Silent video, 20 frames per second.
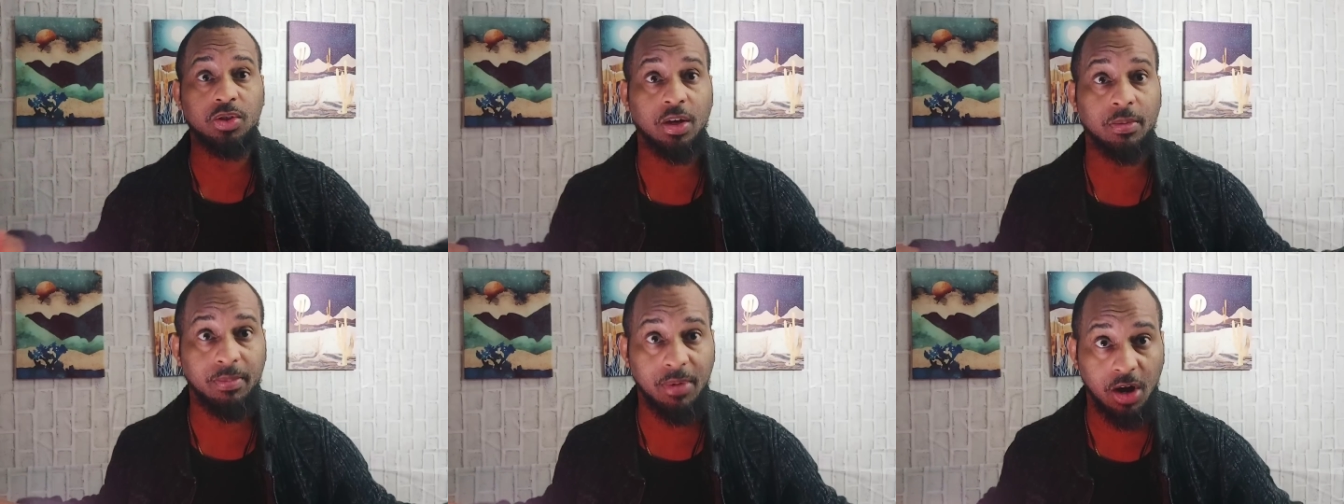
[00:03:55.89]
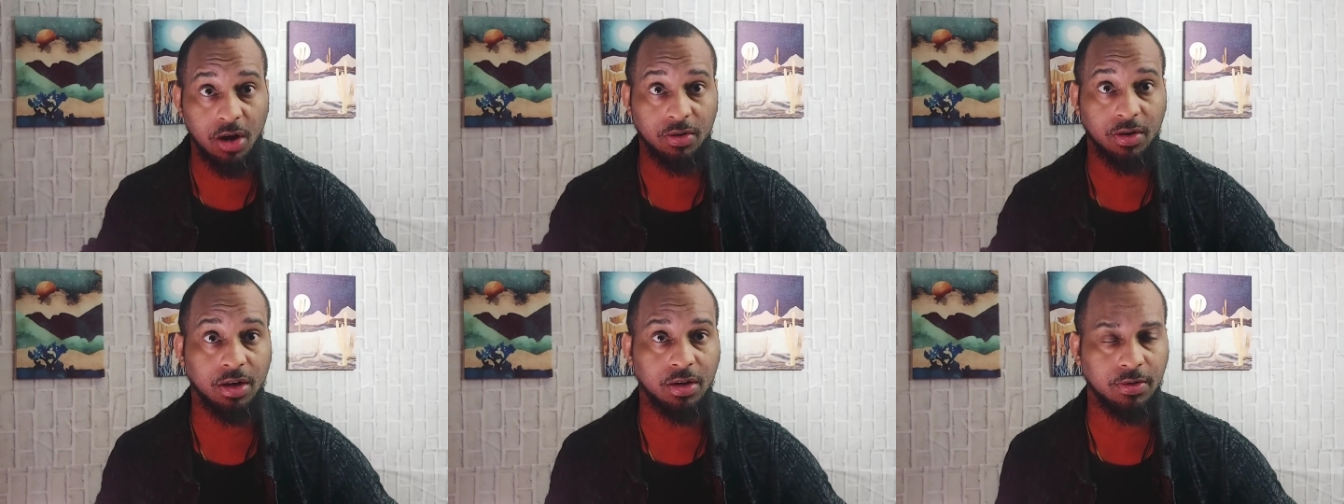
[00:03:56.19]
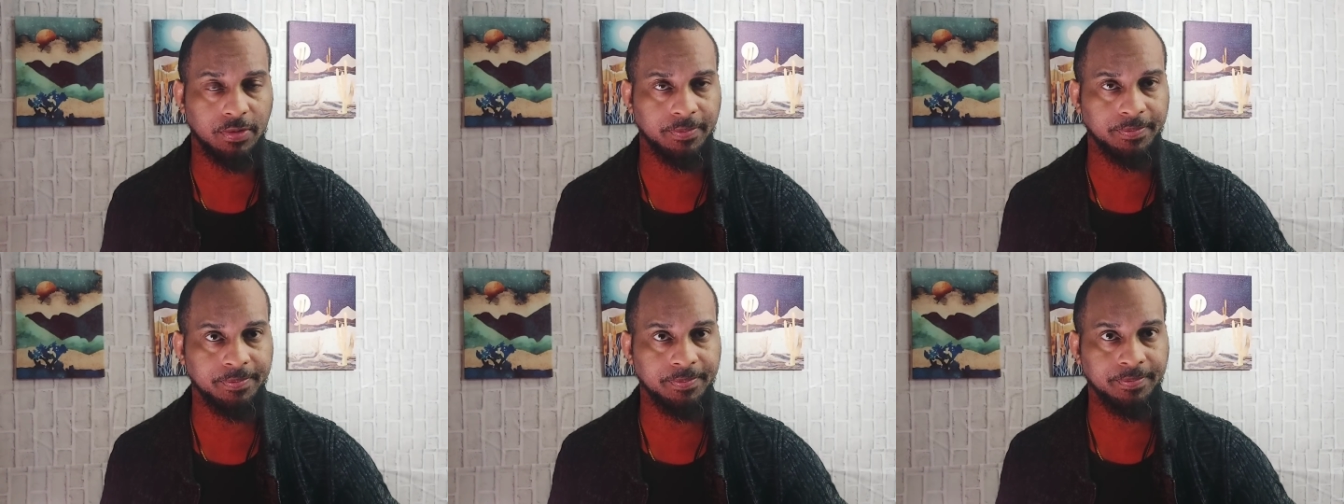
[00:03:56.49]

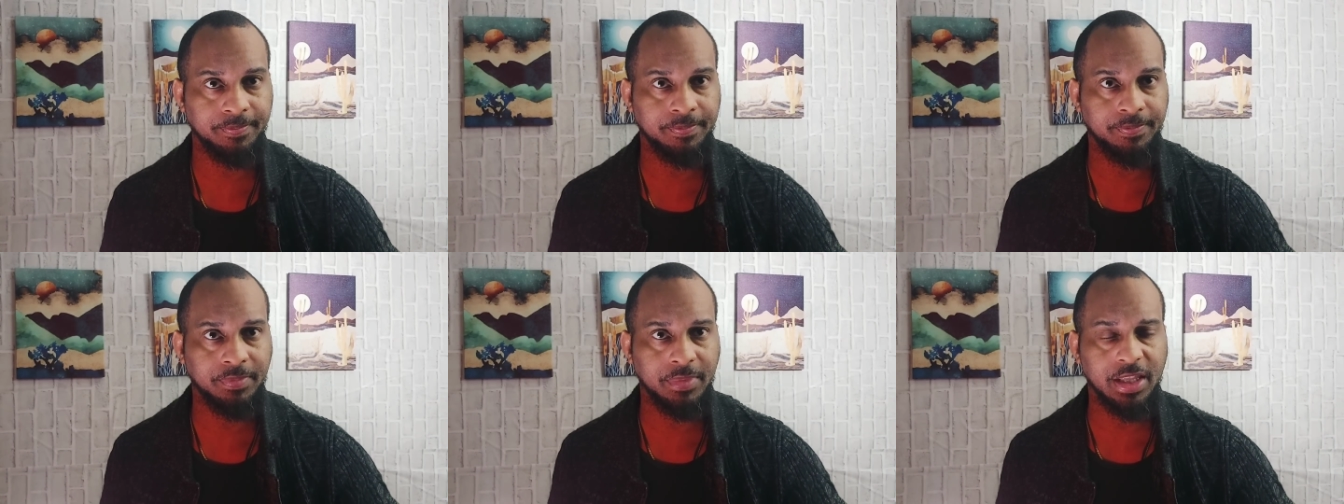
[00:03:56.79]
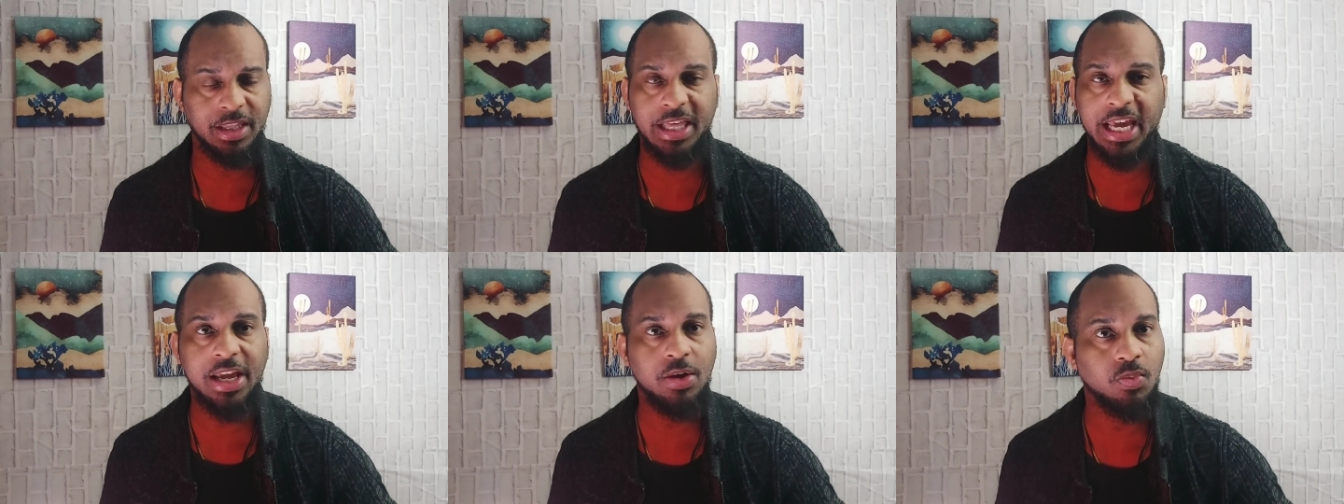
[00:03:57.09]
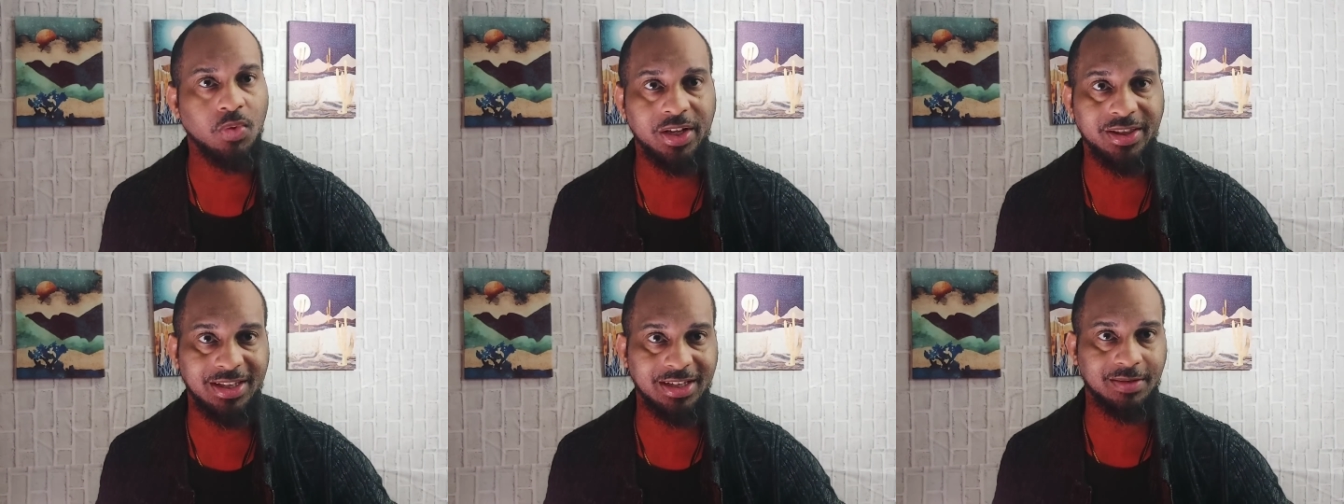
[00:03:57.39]
tomorrow. They
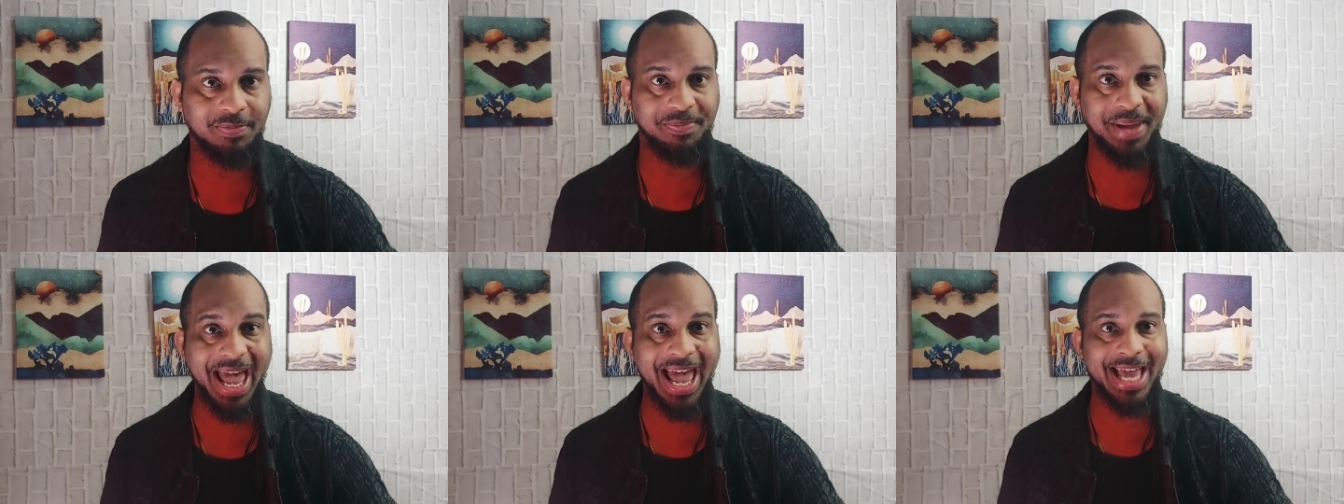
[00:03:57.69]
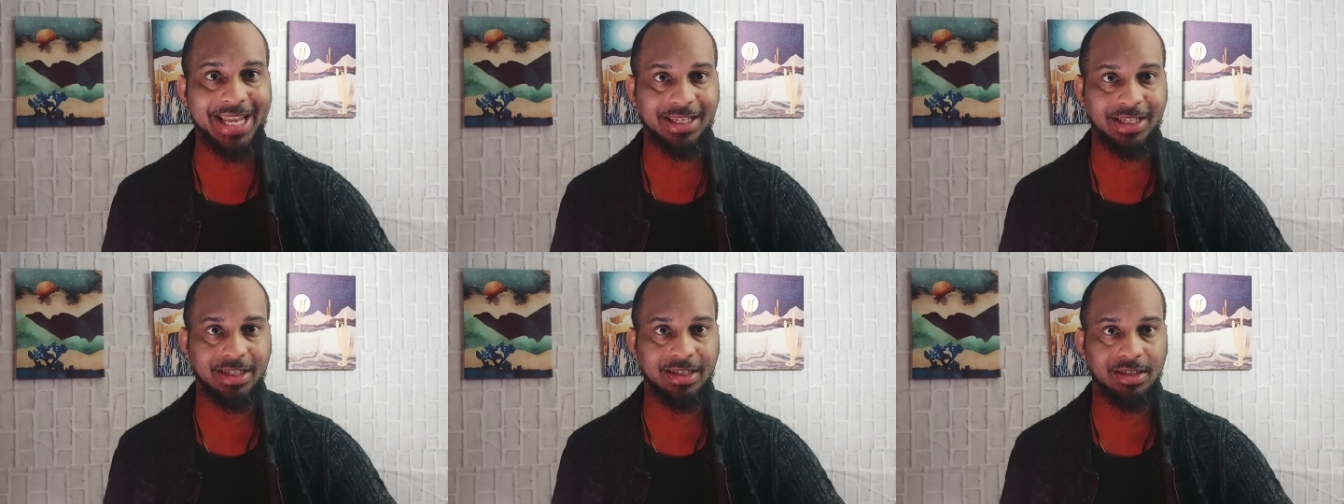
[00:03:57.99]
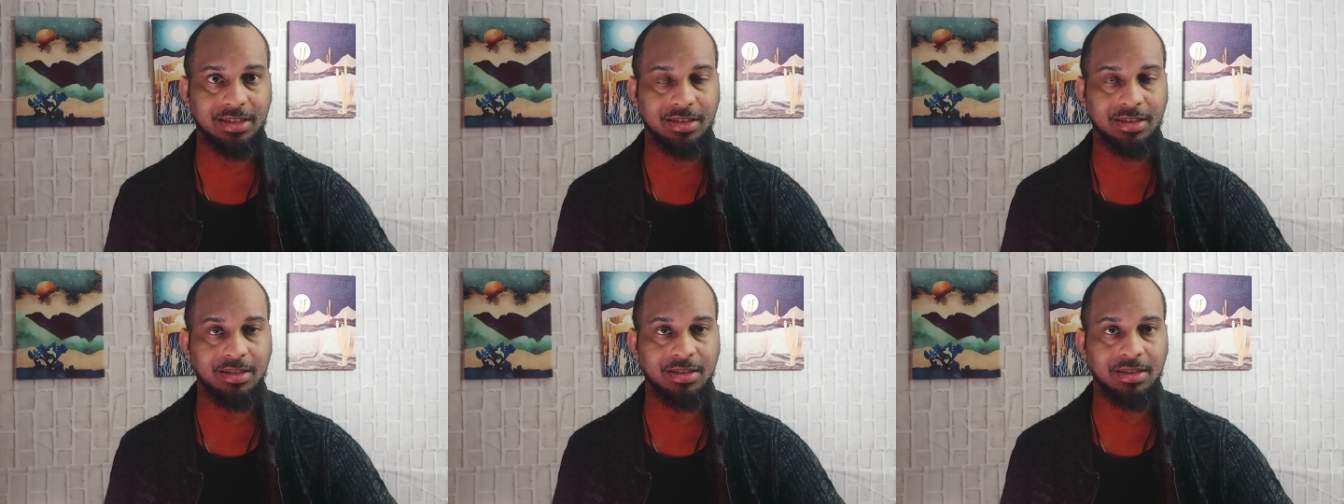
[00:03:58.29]
want this badly.